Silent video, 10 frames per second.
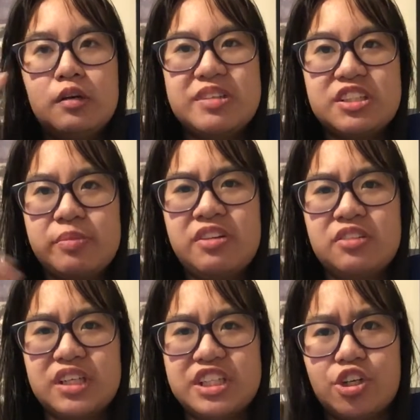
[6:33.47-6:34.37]
But it depends on
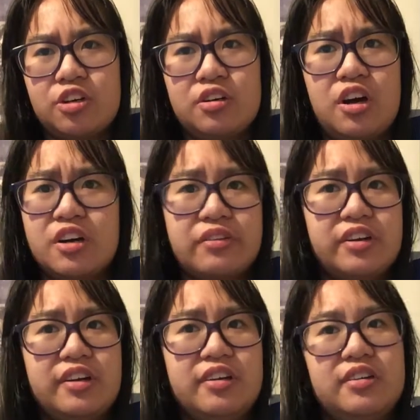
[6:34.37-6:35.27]
the teacher, honestly.